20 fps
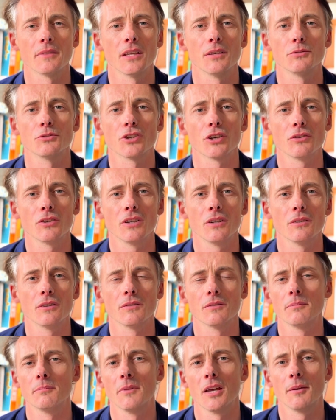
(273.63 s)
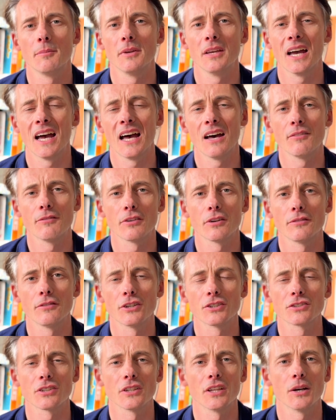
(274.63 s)
it was only maybe a handful of
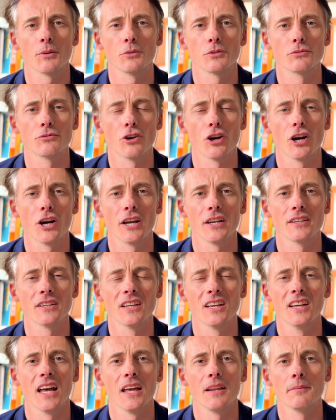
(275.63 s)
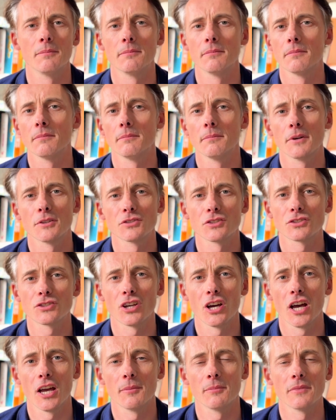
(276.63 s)
us that would ride, and most of the
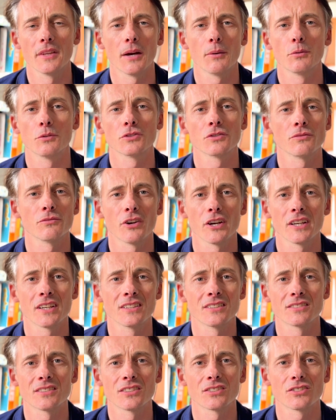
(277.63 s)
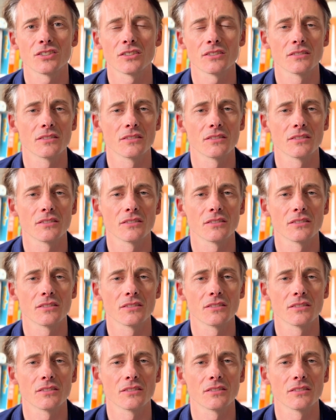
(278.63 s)
time that wasn't very consistent.